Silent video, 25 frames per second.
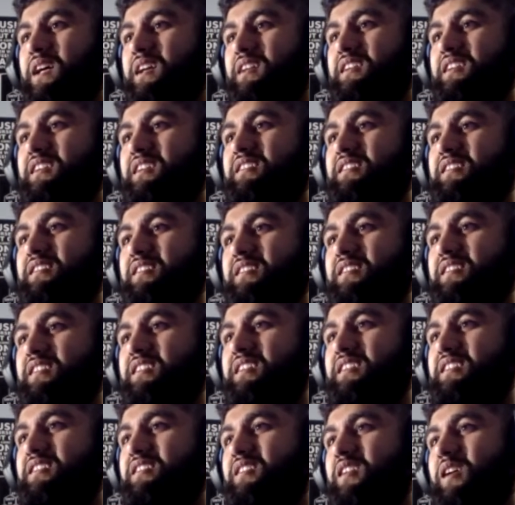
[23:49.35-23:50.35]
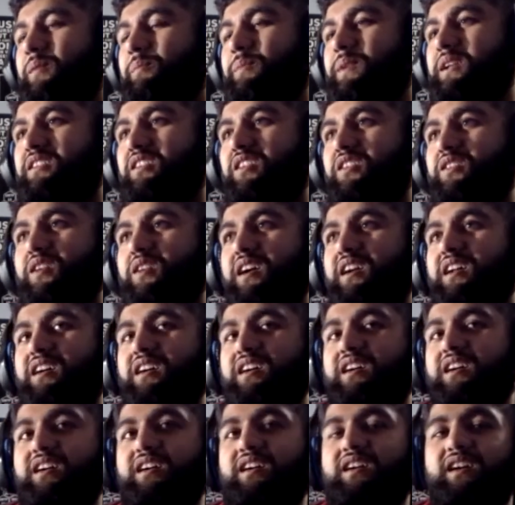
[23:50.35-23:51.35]
these companies are trying
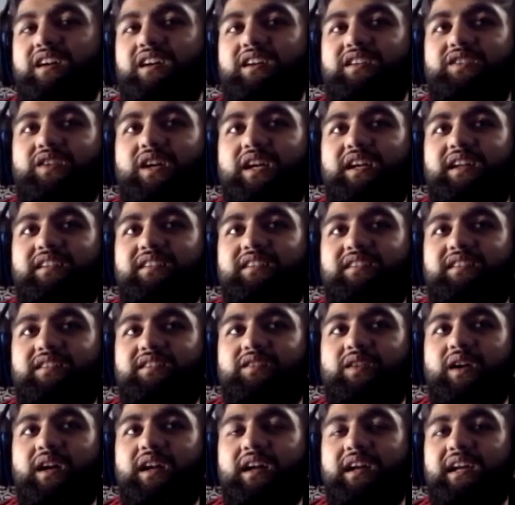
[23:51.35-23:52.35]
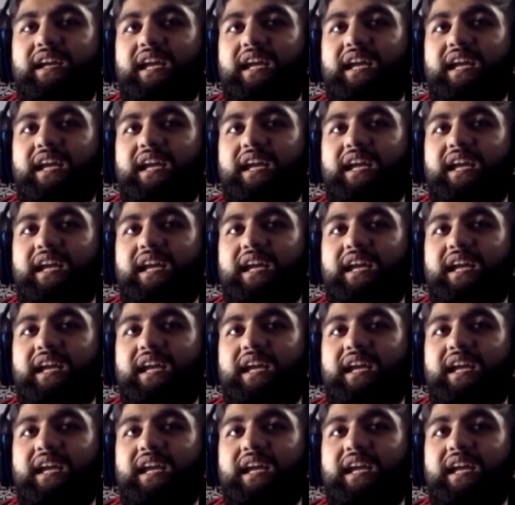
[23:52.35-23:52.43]
to